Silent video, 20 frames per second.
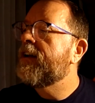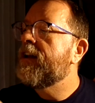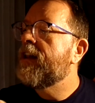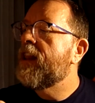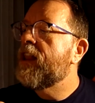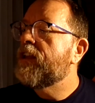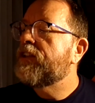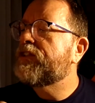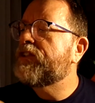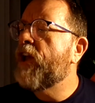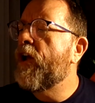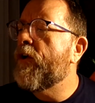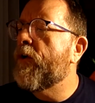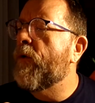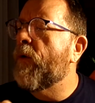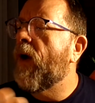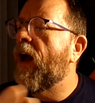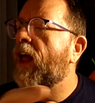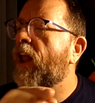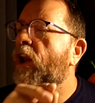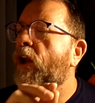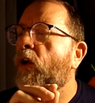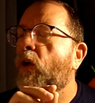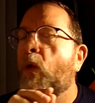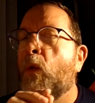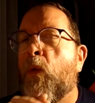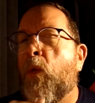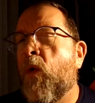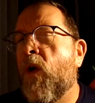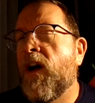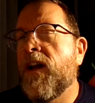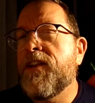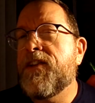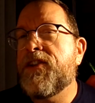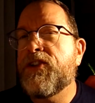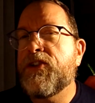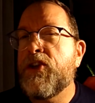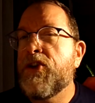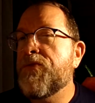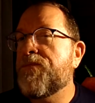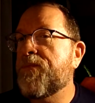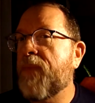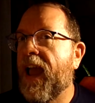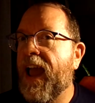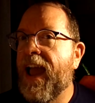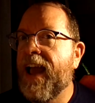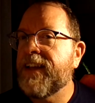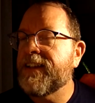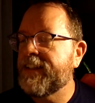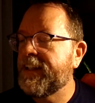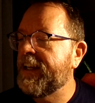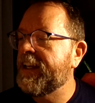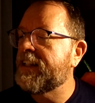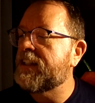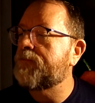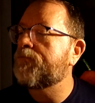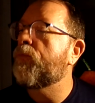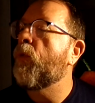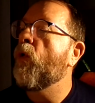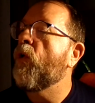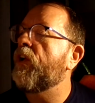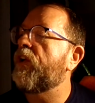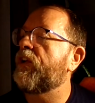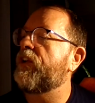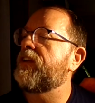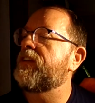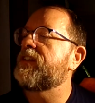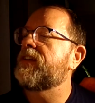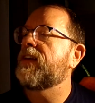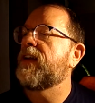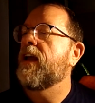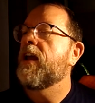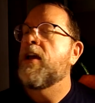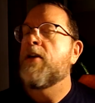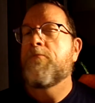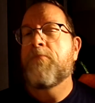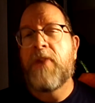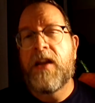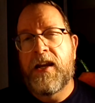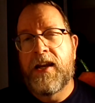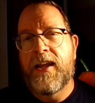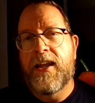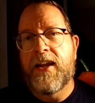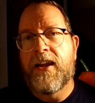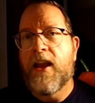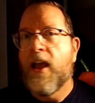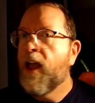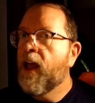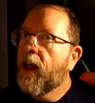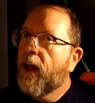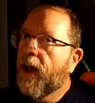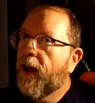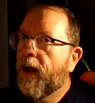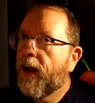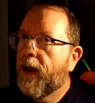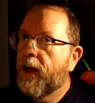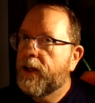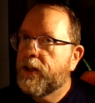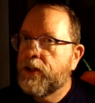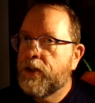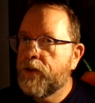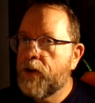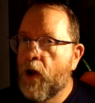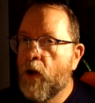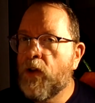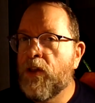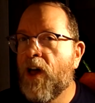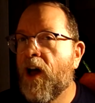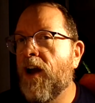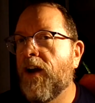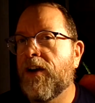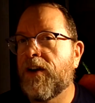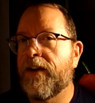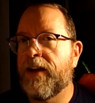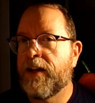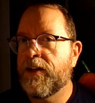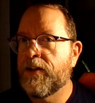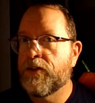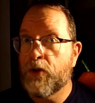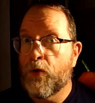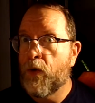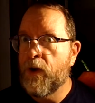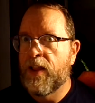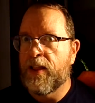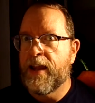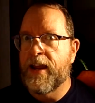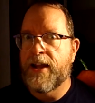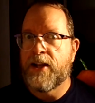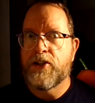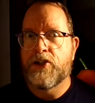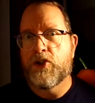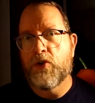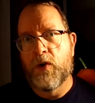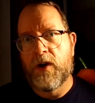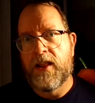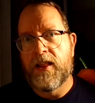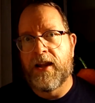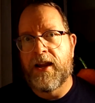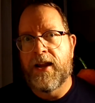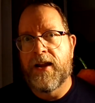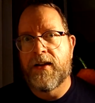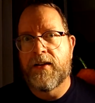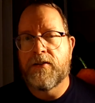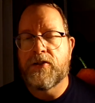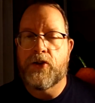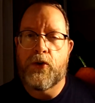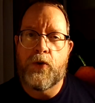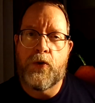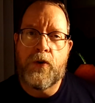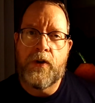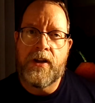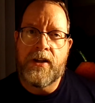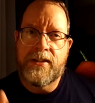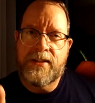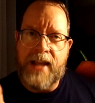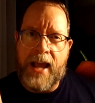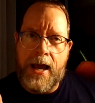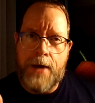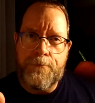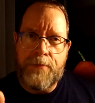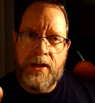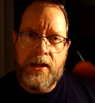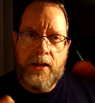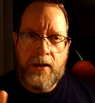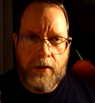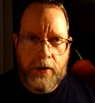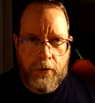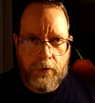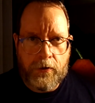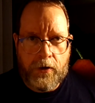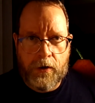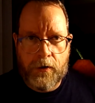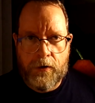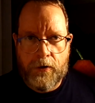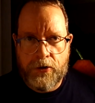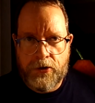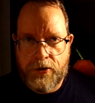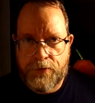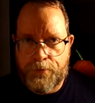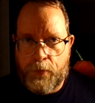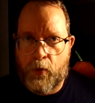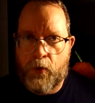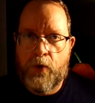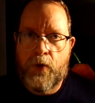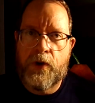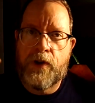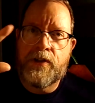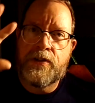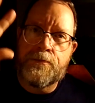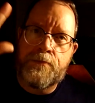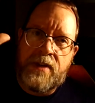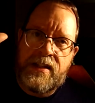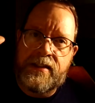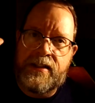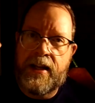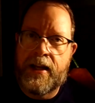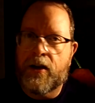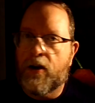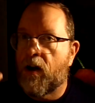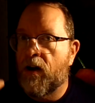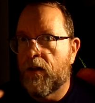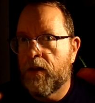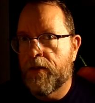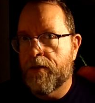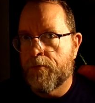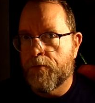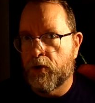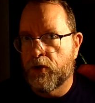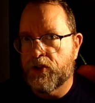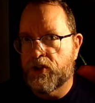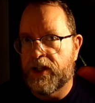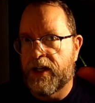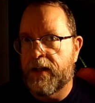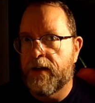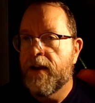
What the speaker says: So, once you pass its borders, meaning you're no longer in Toyland, Joyland, toys, happy little girls, boys, mystic, all of the bullshit.